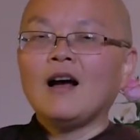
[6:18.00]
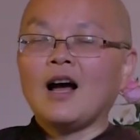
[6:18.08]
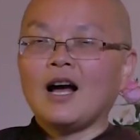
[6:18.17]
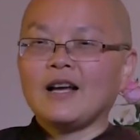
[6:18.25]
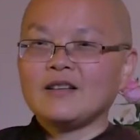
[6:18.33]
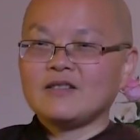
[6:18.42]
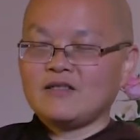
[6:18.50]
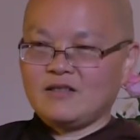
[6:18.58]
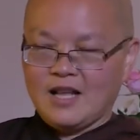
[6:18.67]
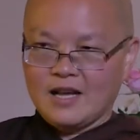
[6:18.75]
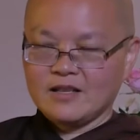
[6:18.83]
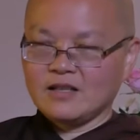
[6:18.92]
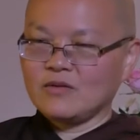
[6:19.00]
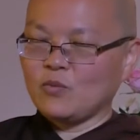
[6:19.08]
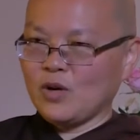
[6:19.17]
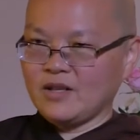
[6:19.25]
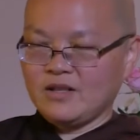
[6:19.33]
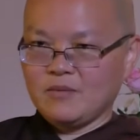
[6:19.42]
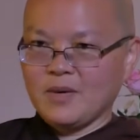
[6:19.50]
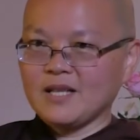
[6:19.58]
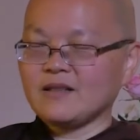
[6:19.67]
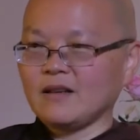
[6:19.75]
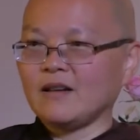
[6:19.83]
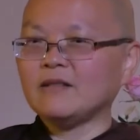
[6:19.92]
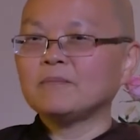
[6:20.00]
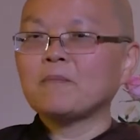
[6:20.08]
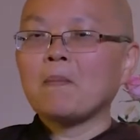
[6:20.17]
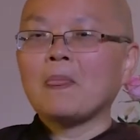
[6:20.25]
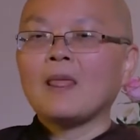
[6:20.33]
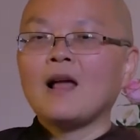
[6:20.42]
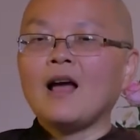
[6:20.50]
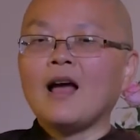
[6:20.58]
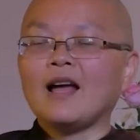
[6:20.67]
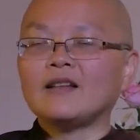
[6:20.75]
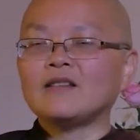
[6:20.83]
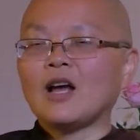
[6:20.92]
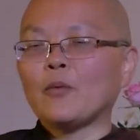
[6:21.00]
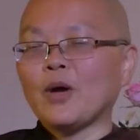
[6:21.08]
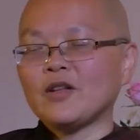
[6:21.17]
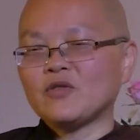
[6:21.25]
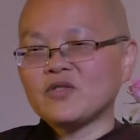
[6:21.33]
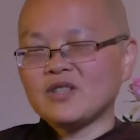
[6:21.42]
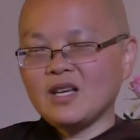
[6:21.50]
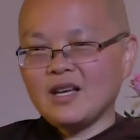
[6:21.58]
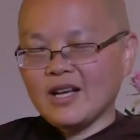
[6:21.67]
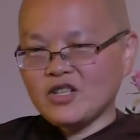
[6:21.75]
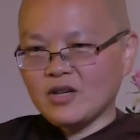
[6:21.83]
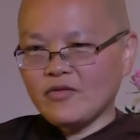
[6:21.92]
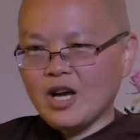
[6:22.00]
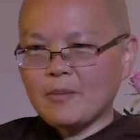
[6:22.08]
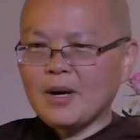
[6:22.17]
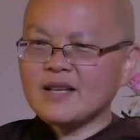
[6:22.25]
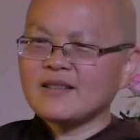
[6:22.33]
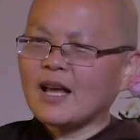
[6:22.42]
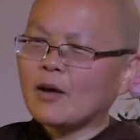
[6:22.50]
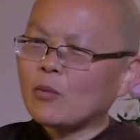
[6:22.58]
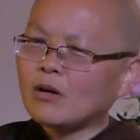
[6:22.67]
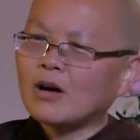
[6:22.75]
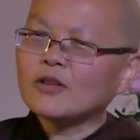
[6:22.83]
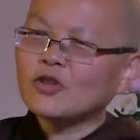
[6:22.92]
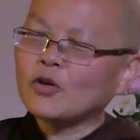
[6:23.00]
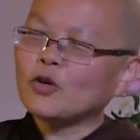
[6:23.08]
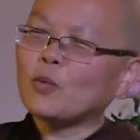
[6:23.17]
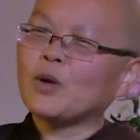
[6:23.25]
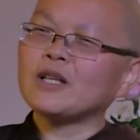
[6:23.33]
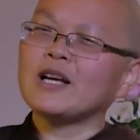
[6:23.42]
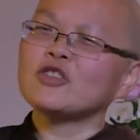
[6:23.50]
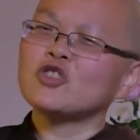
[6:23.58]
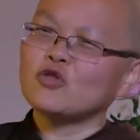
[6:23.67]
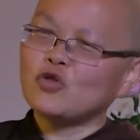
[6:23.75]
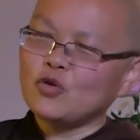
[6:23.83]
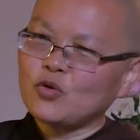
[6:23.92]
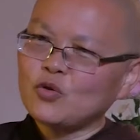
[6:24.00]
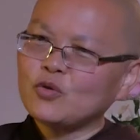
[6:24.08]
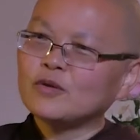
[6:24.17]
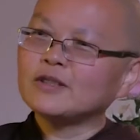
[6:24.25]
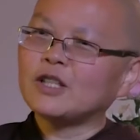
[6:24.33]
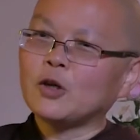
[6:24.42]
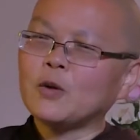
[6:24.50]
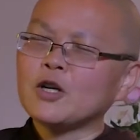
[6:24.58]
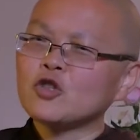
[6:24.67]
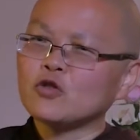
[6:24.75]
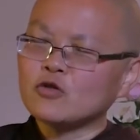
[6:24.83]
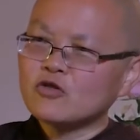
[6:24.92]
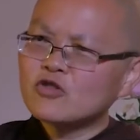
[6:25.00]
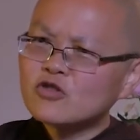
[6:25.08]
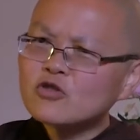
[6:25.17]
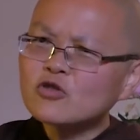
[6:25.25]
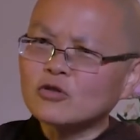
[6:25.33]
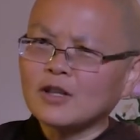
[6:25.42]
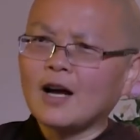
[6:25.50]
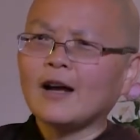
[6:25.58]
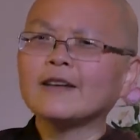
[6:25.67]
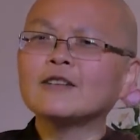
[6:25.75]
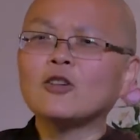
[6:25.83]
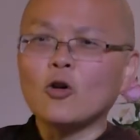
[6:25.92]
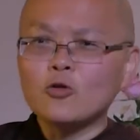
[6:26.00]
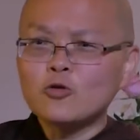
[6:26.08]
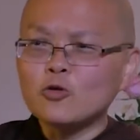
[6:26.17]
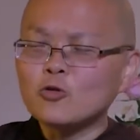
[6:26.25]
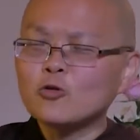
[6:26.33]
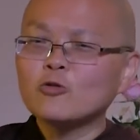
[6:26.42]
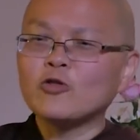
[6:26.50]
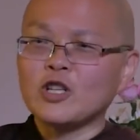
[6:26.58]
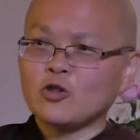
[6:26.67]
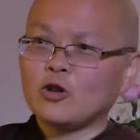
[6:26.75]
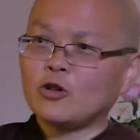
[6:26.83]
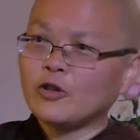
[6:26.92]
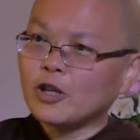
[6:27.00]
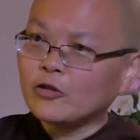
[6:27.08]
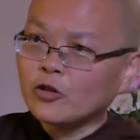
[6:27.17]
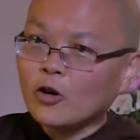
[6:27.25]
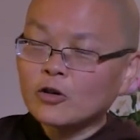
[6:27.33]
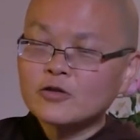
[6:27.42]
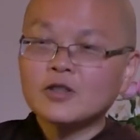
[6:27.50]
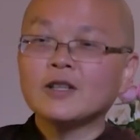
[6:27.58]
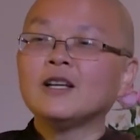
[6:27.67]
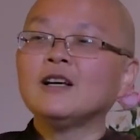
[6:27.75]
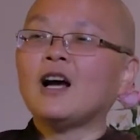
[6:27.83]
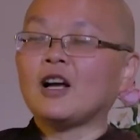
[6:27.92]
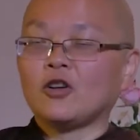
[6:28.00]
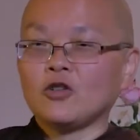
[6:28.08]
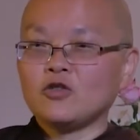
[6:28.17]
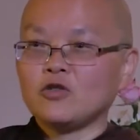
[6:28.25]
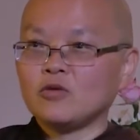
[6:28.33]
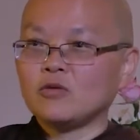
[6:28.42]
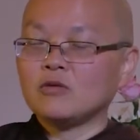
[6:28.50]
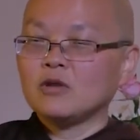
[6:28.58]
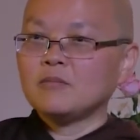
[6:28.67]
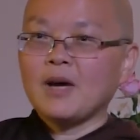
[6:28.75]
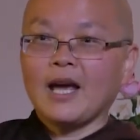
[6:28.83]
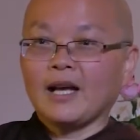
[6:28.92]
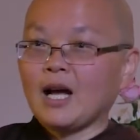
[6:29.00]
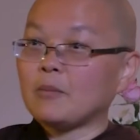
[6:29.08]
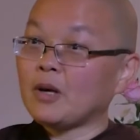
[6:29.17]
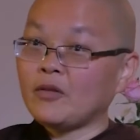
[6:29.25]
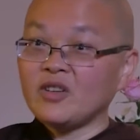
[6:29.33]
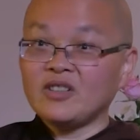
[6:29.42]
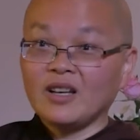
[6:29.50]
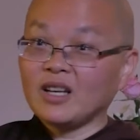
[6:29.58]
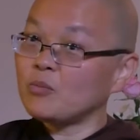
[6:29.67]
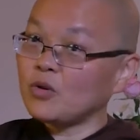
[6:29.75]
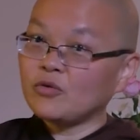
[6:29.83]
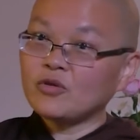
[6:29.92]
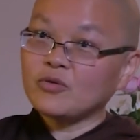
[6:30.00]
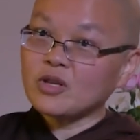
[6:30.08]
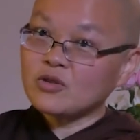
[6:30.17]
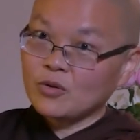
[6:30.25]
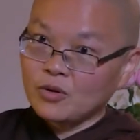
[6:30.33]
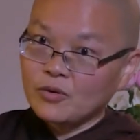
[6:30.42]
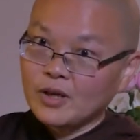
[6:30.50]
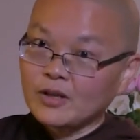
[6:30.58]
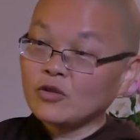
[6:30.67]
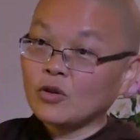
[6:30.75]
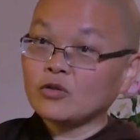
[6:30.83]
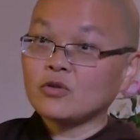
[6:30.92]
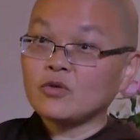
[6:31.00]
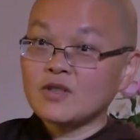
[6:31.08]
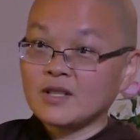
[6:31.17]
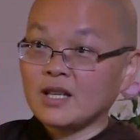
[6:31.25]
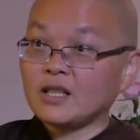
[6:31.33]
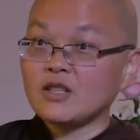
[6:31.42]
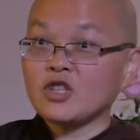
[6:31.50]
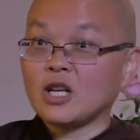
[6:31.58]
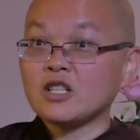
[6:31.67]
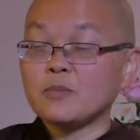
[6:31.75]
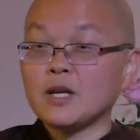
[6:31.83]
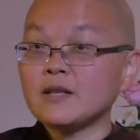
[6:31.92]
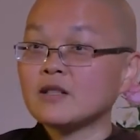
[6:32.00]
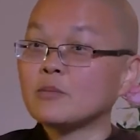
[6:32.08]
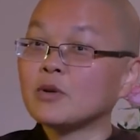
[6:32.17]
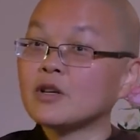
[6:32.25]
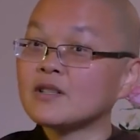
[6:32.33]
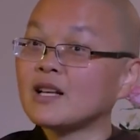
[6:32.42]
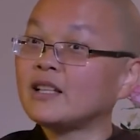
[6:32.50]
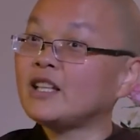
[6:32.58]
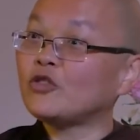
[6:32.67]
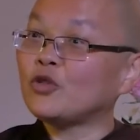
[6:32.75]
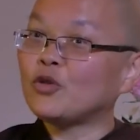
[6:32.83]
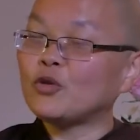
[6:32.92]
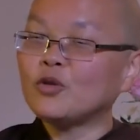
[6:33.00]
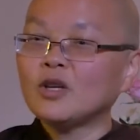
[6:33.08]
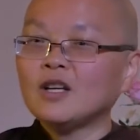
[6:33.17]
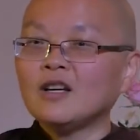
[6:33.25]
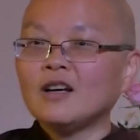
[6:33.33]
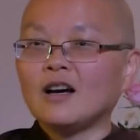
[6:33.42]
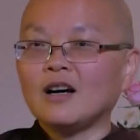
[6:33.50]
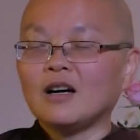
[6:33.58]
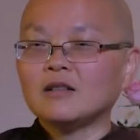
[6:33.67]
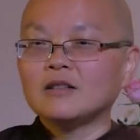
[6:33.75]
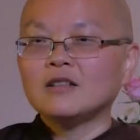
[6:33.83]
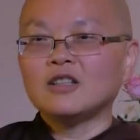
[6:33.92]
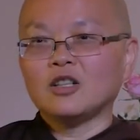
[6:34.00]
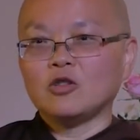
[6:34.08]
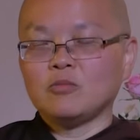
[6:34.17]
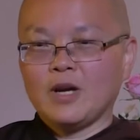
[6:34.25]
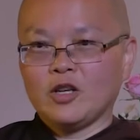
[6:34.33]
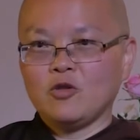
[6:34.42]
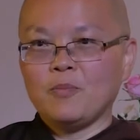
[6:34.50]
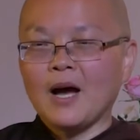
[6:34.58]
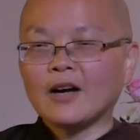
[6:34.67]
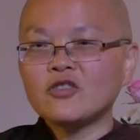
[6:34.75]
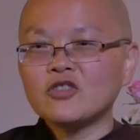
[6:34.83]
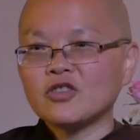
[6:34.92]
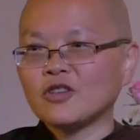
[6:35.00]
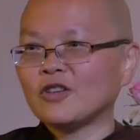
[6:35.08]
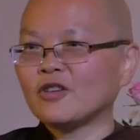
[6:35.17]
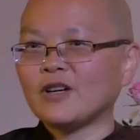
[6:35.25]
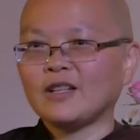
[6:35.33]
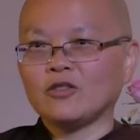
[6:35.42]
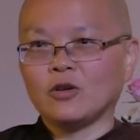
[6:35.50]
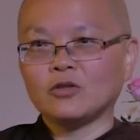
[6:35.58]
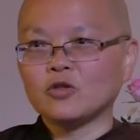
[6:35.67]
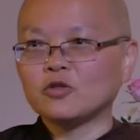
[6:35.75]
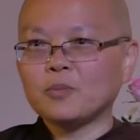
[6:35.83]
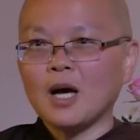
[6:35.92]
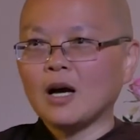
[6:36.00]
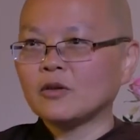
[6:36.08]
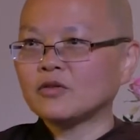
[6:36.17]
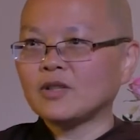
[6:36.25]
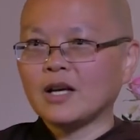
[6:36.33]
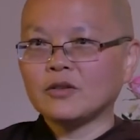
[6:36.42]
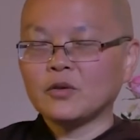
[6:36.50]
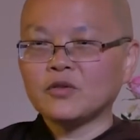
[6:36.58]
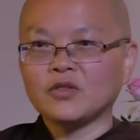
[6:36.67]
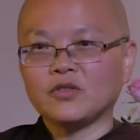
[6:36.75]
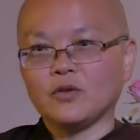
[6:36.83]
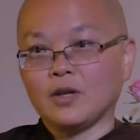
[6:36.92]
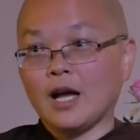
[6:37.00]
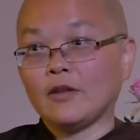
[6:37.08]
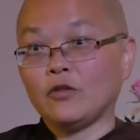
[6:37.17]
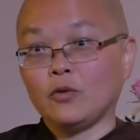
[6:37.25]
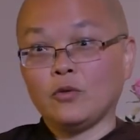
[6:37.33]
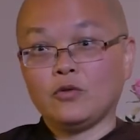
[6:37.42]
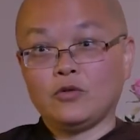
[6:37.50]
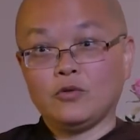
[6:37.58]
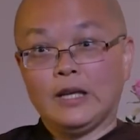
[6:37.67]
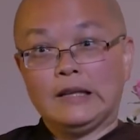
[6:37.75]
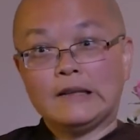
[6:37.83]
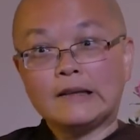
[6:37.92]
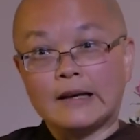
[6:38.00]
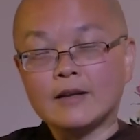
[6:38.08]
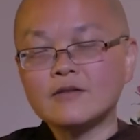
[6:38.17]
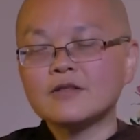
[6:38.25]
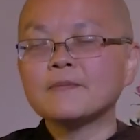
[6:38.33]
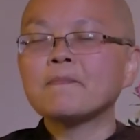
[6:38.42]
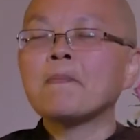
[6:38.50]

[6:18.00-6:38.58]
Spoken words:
I started one semester, and I went to see Ayya Vayama. I said, "Well, I don't know what I should do. You know, I should I go to Victoria or not?" I got to pack up everything and move to Victoria in order to study Chinese medicine because I need to do, you know, acupuncture and all those pulse diagnosis you can't do through internet.